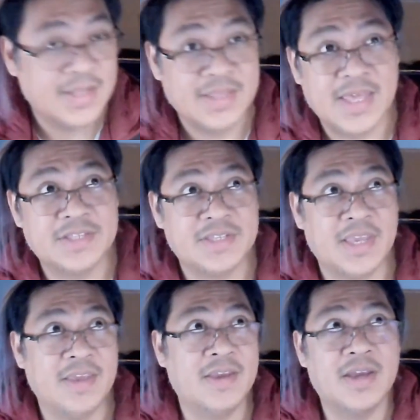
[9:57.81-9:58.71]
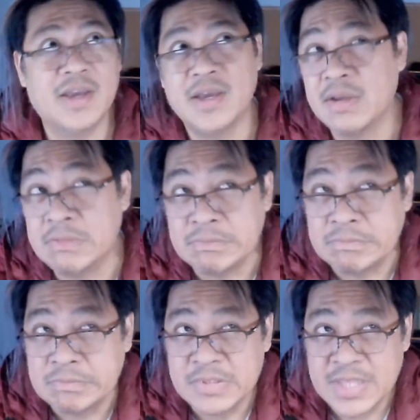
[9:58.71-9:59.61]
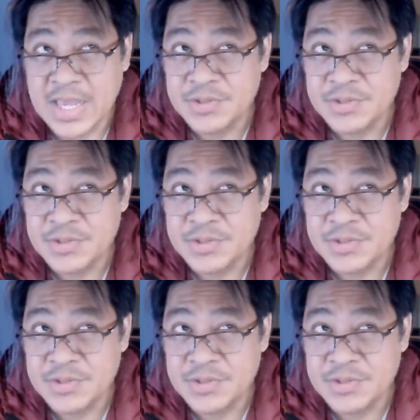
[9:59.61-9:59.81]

That's a that's